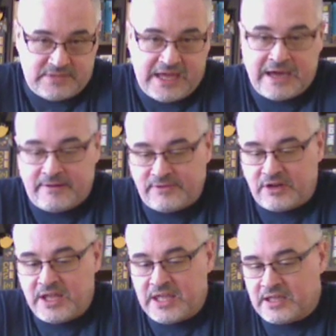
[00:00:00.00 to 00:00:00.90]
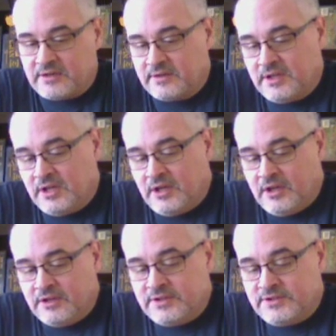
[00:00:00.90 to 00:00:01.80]
out of their hand.
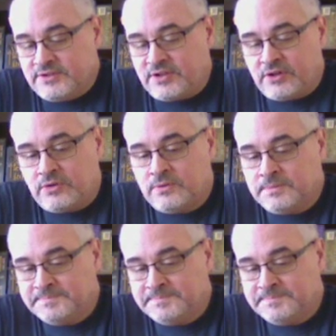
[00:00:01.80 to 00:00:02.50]
So